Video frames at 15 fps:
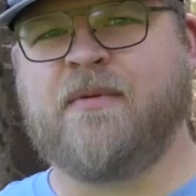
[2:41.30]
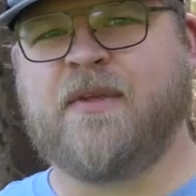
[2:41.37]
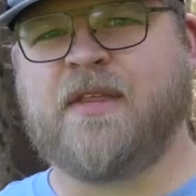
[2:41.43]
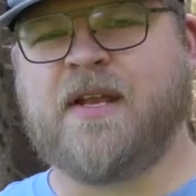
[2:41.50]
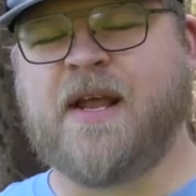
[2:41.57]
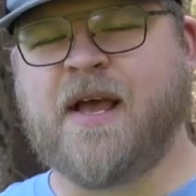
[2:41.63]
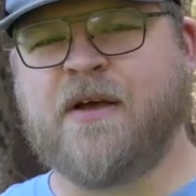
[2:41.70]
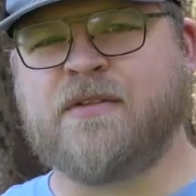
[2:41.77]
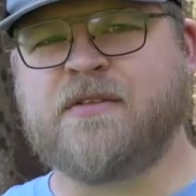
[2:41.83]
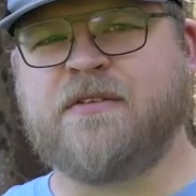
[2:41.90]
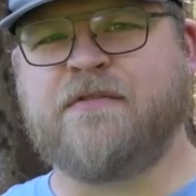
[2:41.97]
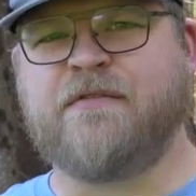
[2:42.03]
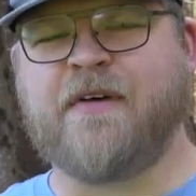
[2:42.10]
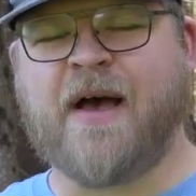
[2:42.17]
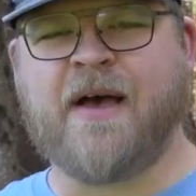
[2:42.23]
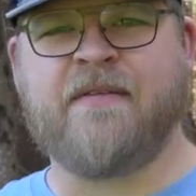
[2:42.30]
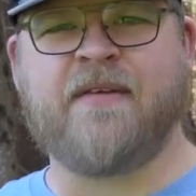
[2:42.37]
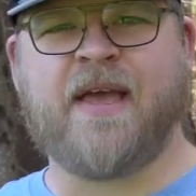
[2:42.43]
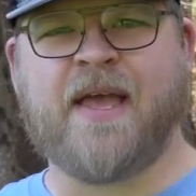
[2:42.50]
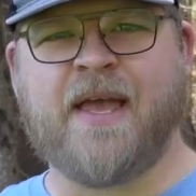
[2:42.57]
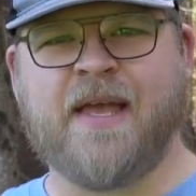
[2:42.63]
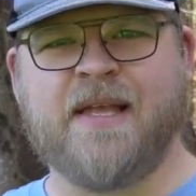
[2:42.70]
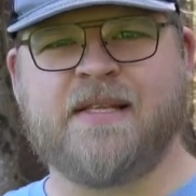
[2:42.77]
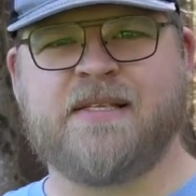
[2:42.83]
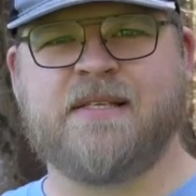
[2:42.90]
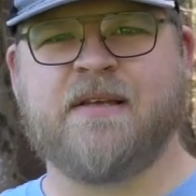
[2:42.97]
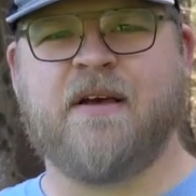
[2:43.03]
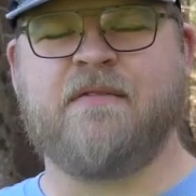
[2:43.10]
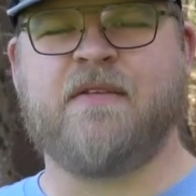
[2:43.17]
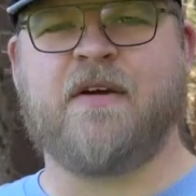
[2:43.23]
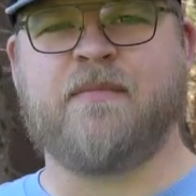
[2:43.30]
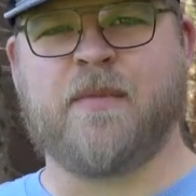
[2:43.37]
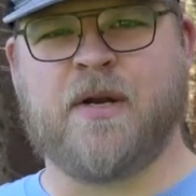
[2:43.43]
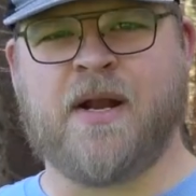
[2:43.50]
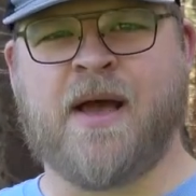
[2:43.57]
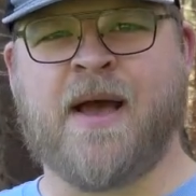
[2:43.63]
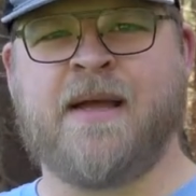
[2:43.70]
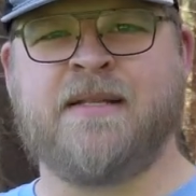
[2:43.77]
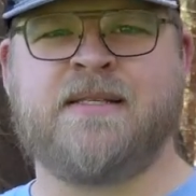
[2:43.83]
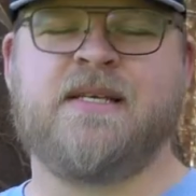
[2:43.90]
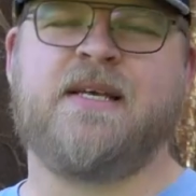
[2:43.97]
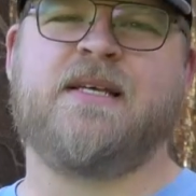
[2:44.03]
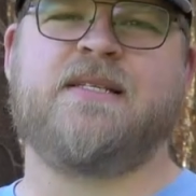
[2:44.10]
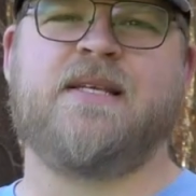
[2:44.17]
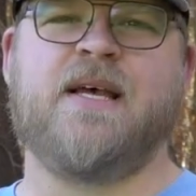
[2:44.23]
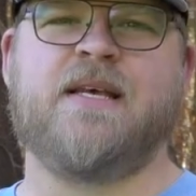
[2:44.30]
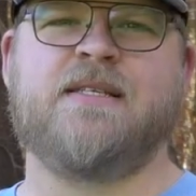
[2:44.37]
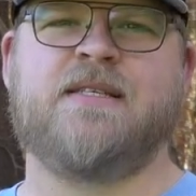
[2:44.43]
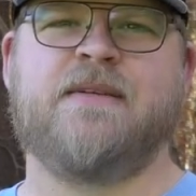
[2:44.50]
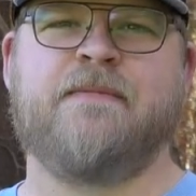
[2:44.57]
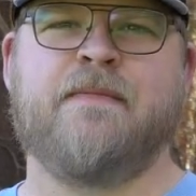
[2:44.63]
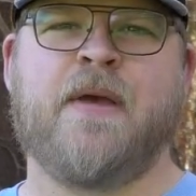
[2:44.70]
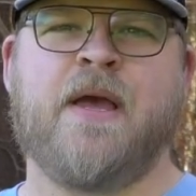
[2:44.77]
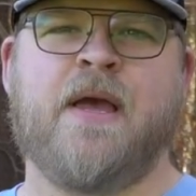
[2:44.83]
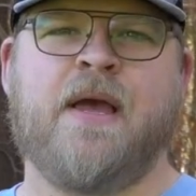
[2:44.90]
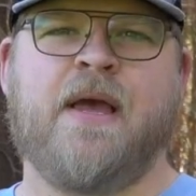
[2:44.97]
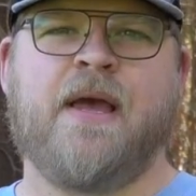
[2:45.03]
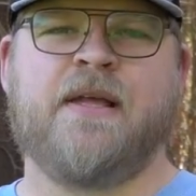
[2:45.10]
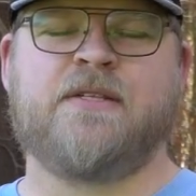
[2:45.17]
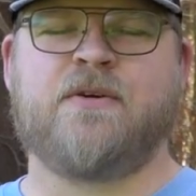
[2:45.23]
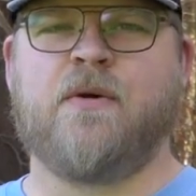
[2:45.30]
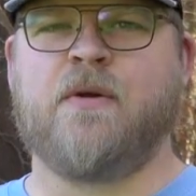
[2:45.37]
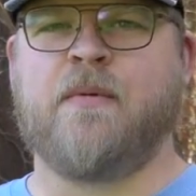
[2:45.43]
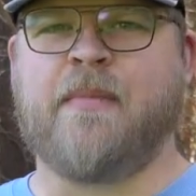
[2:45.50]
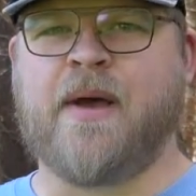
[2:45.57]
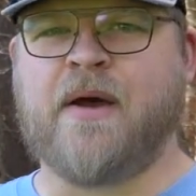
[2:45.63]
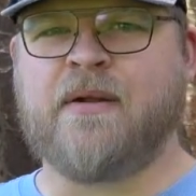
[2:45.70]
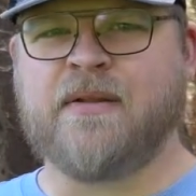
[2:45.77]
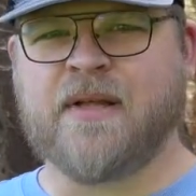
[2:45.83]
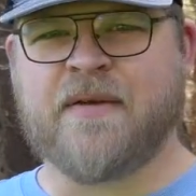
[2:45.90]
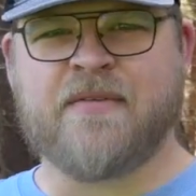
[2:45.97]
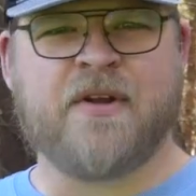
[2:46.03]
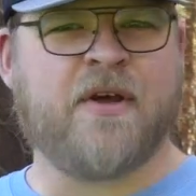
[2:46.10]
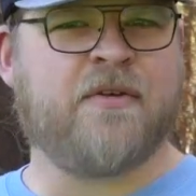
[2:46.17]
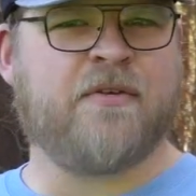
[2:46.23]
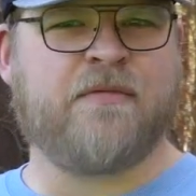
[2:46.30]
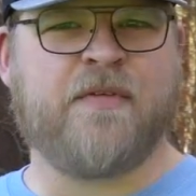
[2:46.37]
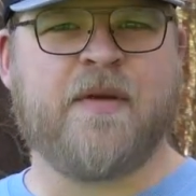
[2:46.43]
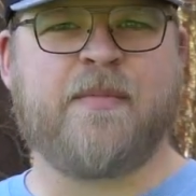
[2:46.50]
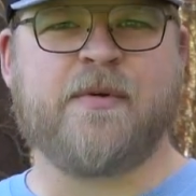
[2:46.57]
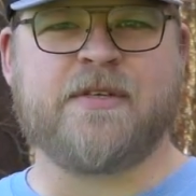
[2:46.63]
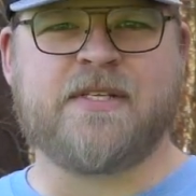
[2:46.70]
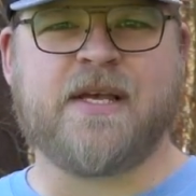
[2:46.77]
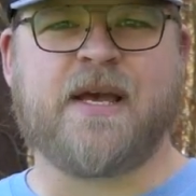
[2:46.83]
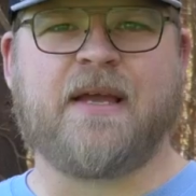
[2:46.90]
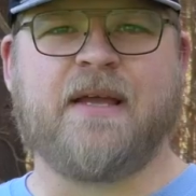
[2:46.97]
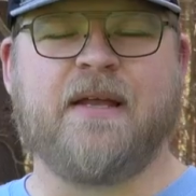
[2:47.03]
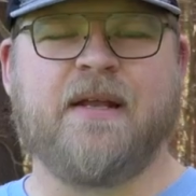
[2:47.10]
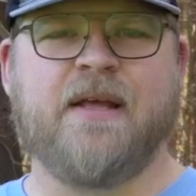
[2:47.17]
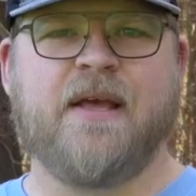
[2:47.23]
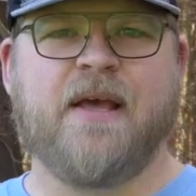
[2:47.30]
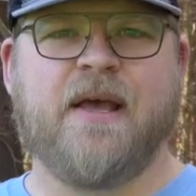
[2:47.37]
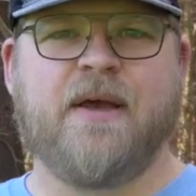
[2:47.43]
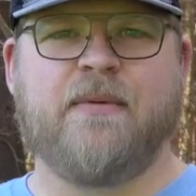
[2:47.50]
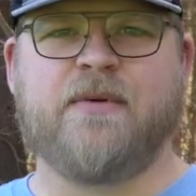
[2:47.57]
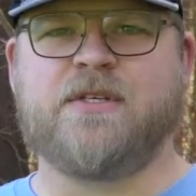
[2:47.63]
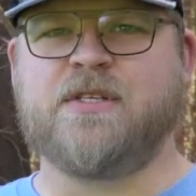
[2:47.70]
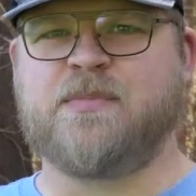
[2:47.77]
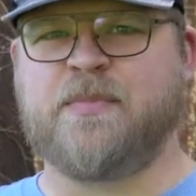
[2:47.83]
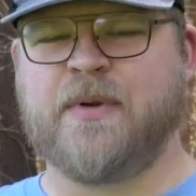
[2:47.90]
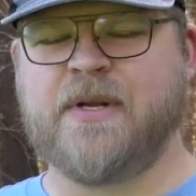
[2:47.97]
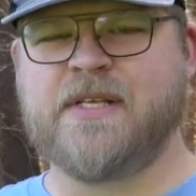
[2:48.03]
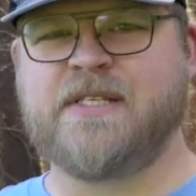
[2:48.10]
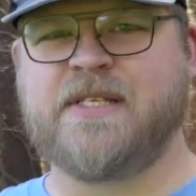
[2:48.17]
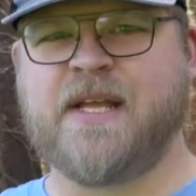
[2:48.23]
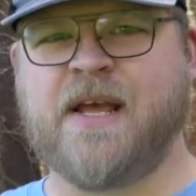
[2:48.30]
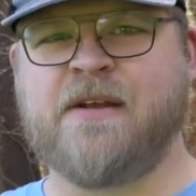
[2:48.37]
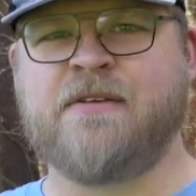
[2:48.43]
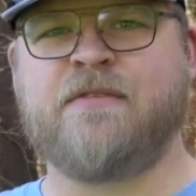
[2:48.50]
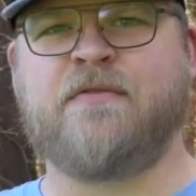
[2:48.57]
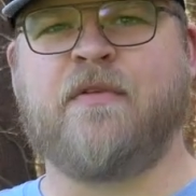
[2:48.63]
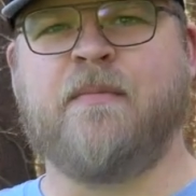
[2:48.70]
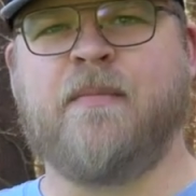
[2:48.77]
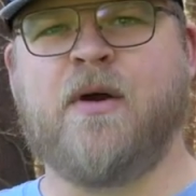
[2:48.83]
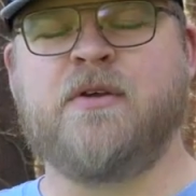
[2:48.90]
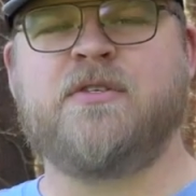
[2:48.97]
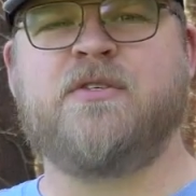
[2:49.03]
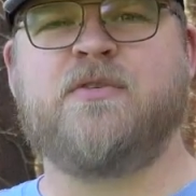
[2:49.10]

with an 1 5/8 ounce of number 9 TSS. It's going about 1100 feet per second, which is pretty standard for most